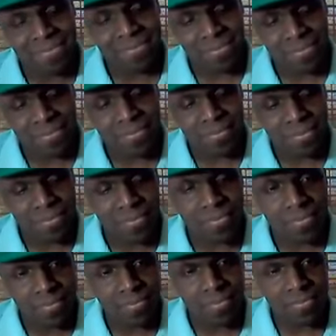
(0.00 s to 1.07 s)

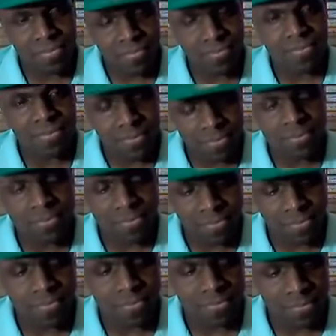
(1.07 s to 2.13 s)

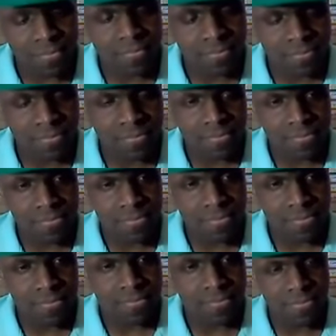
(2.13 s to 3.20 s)

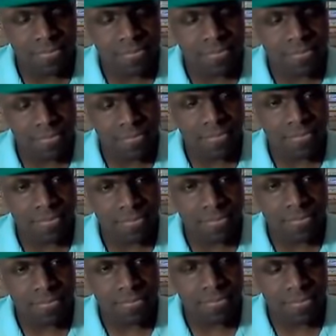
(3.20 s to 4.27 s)

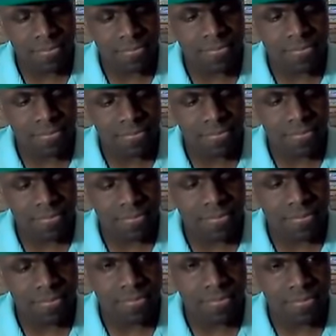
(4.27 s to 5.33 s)

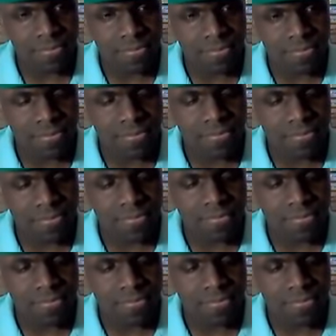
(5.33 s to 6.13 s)
No words are spoken by the person on screen.